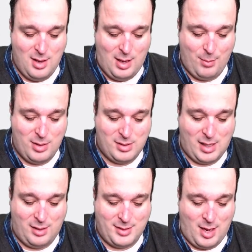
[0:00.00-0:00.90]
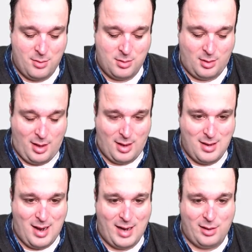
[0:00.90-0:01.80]
I'm going to scale it down to like
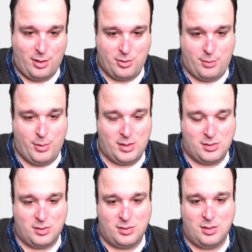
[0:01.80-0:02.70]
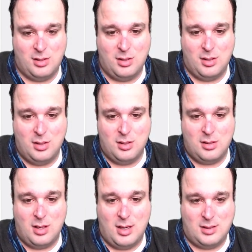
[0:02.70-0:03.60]
900 pixels
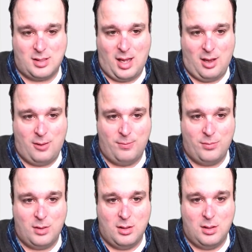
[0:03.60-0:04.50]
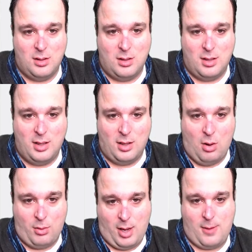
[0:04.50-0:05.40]
and hit scale and hit
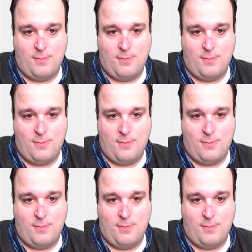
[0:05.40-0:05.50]
OK.